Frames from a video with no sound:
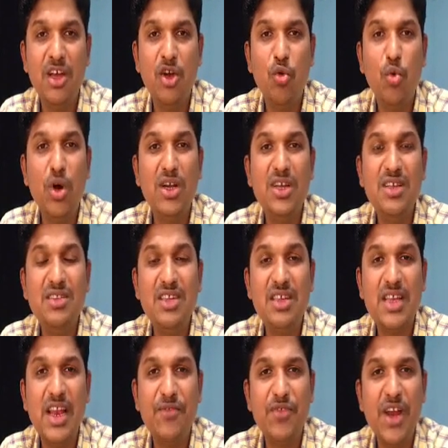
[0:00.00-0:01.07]
What is this
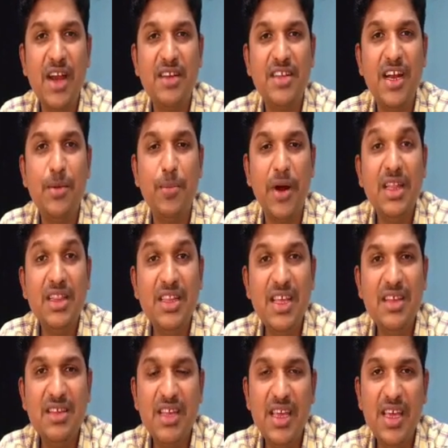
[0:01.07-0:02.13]
left hand side part?
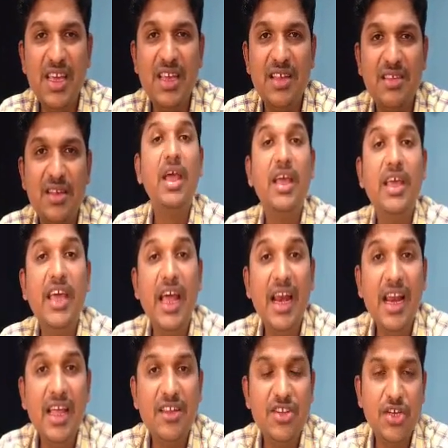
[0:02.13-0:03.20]
This is
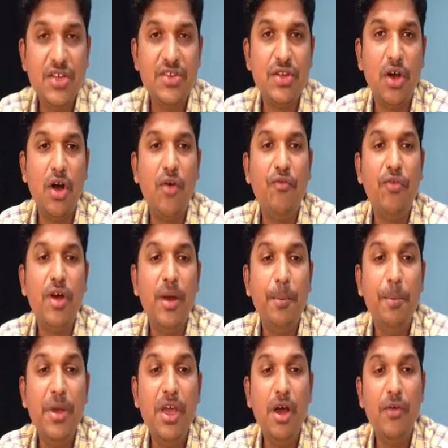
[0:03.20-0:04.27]
LHS of
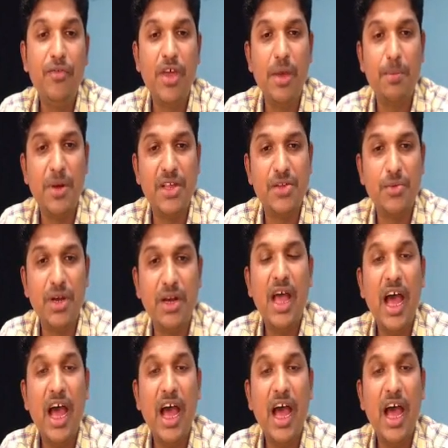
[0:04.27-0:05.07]
p of k plus 1.